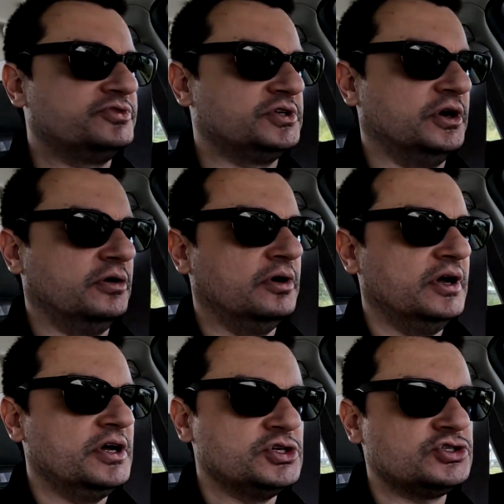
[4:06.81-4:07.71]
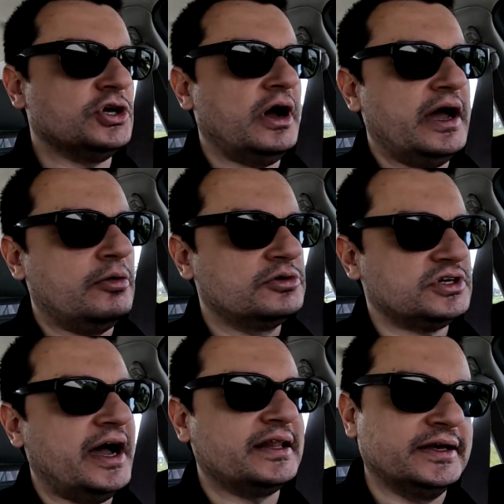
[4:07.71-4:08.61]
So you saw how it was
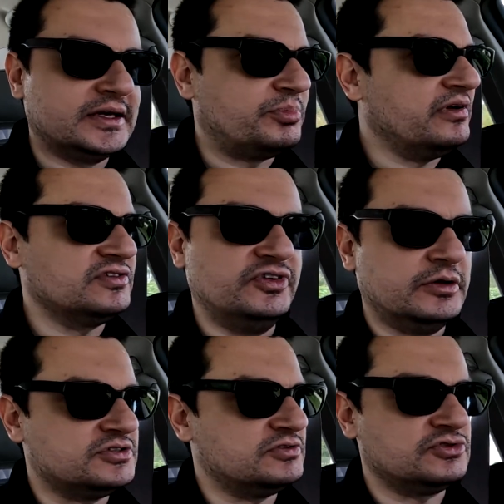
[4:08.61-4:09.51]
idling in the previous videos.